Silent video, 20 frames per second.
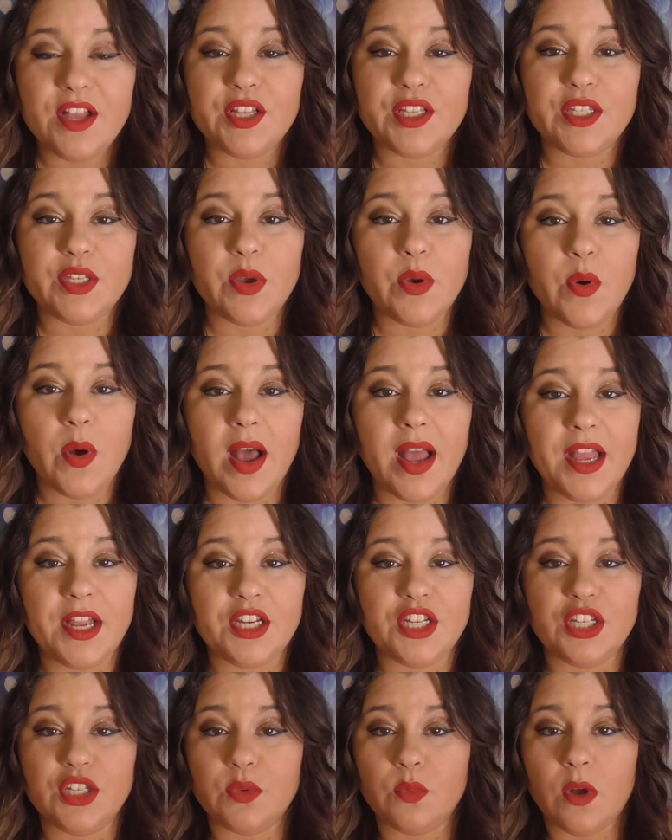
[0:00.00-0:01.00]
So I
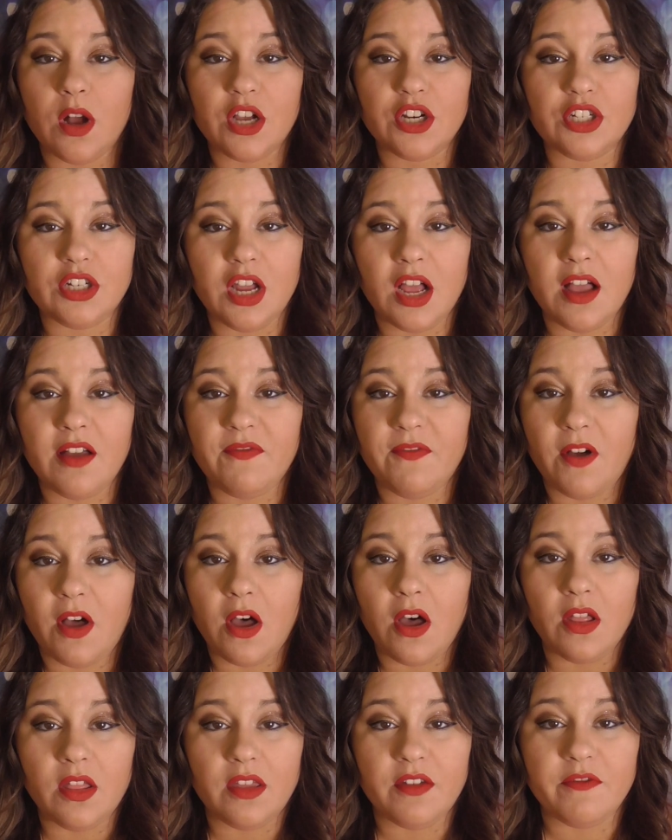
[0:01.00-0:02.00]
just washed off
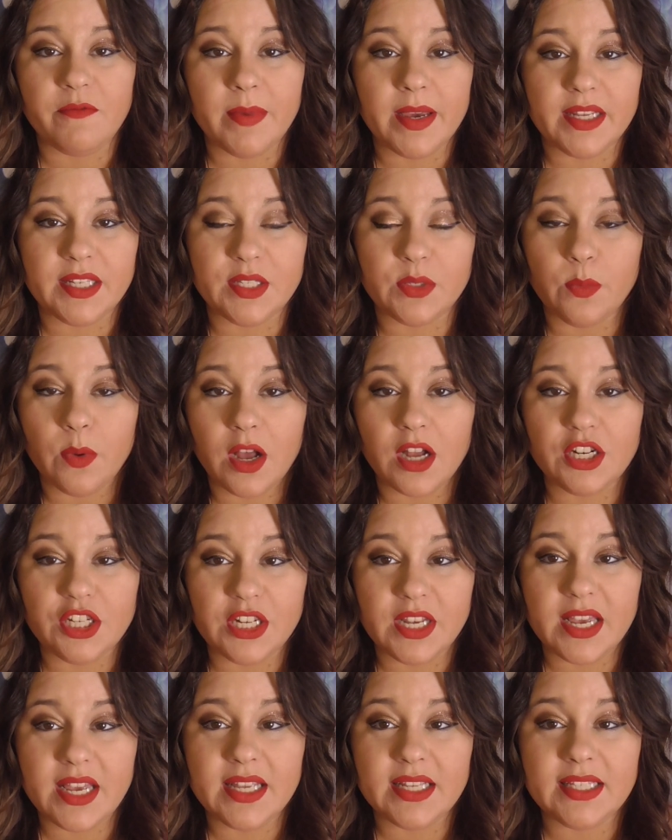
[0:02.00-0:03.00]
all of my
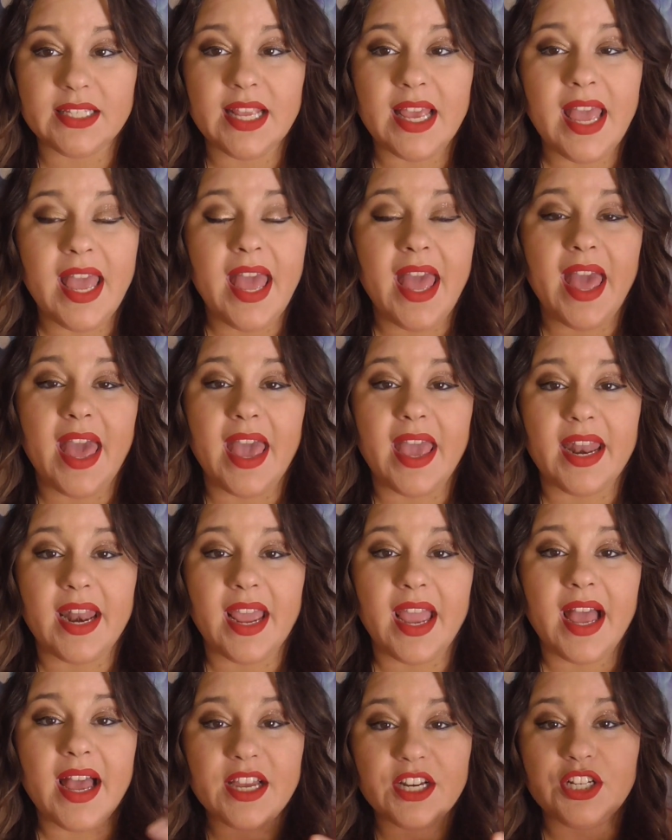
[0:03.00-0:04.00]
swatches and I
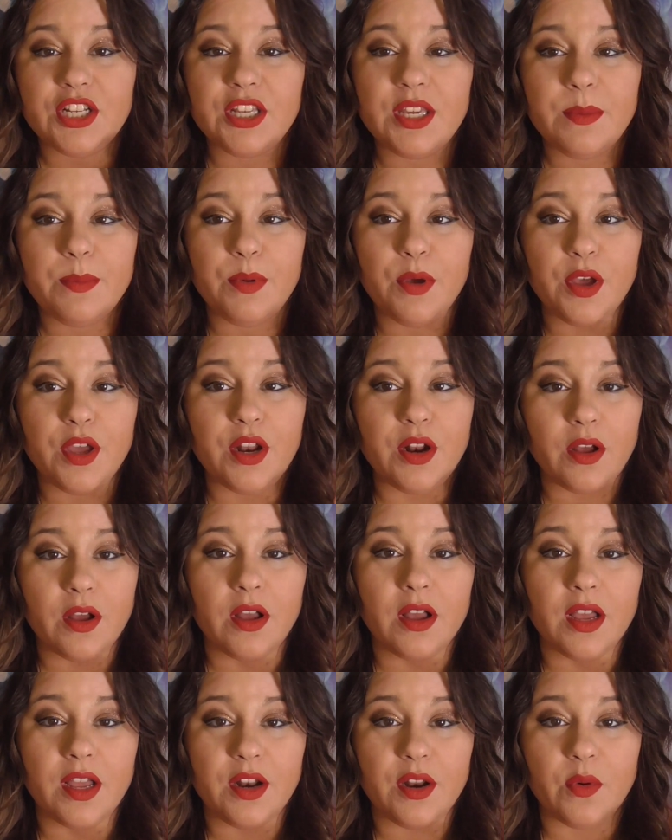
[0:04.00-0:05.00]
actually put
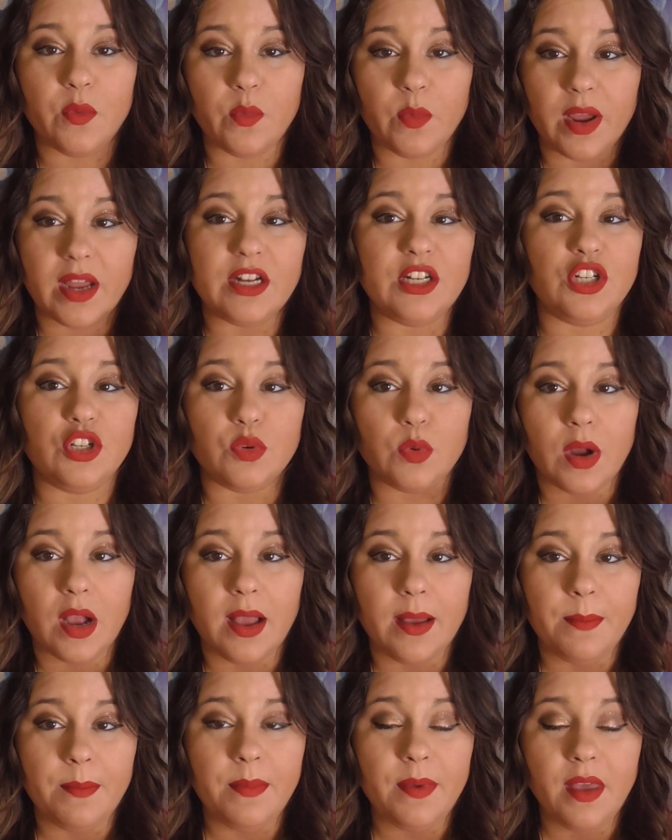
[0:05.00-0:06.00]
on Red
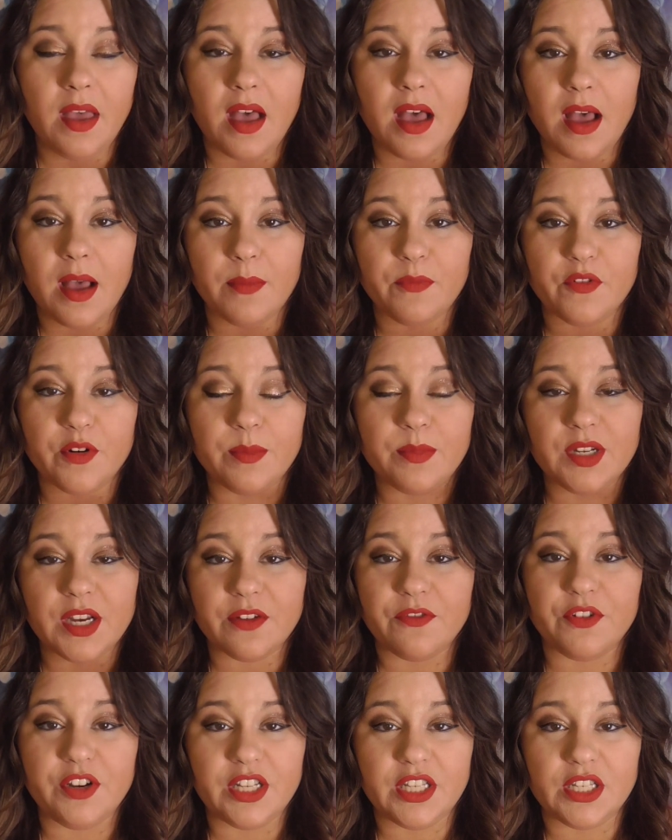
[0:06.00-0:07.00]
Drum from
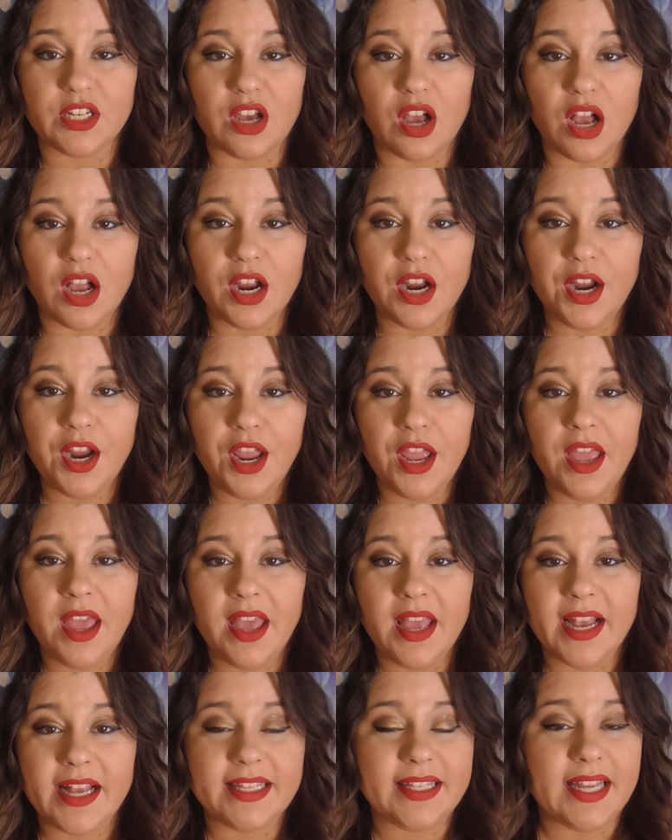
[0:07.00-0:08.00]
Jeffree Star
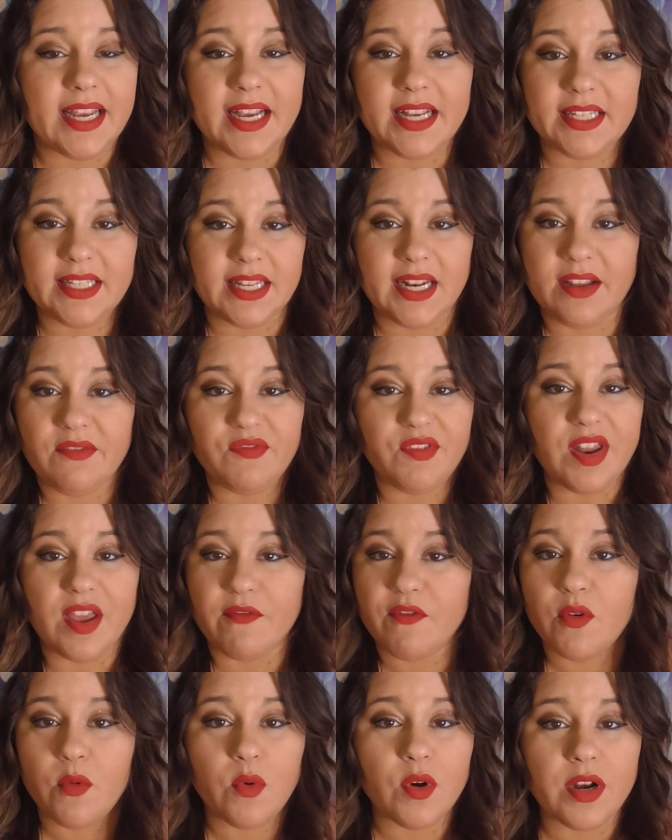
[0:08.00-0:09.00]
because like I said, I've
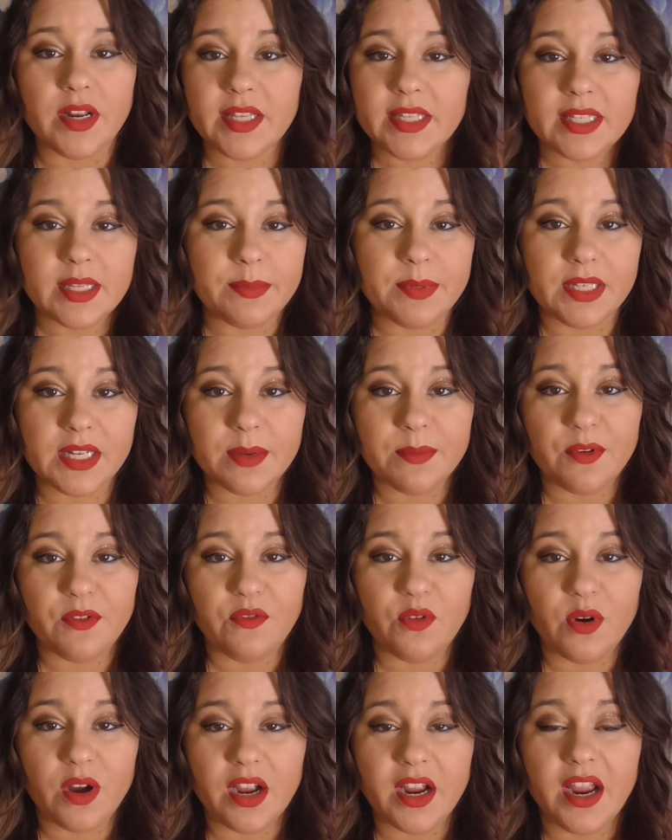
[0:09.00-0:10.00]
never worn his lipstick
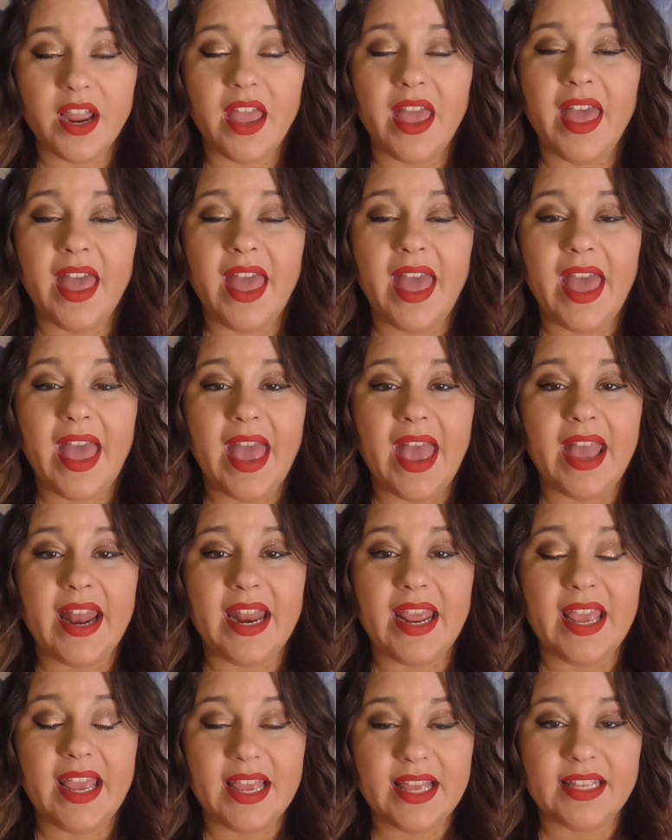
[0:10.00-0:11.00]
before and
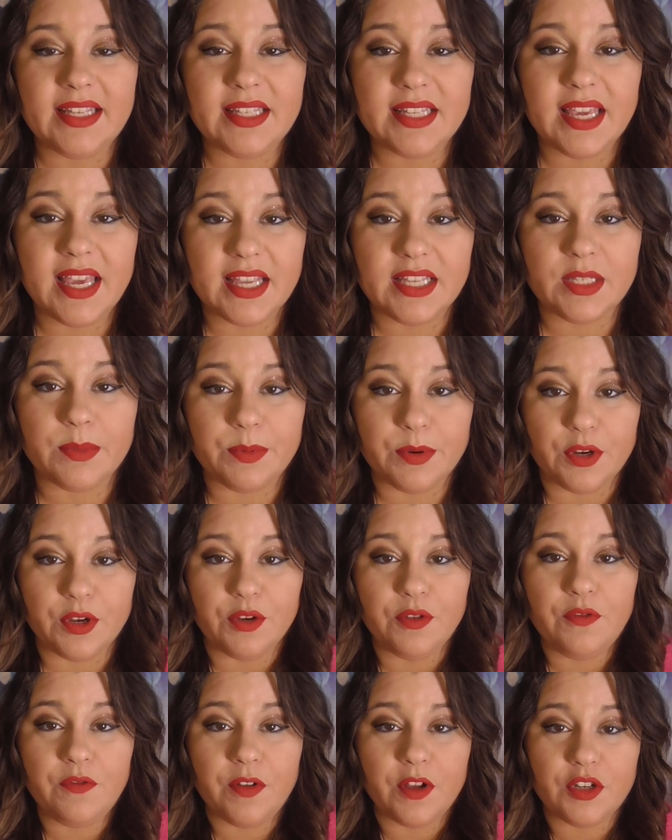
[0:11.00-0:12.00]
it is kiss
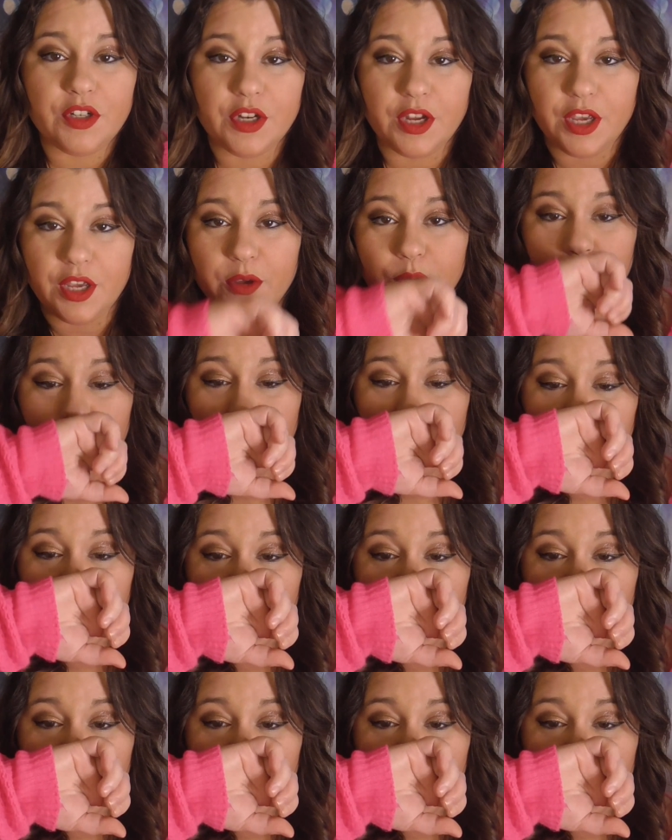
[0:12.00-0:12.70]
proof. I'll show you.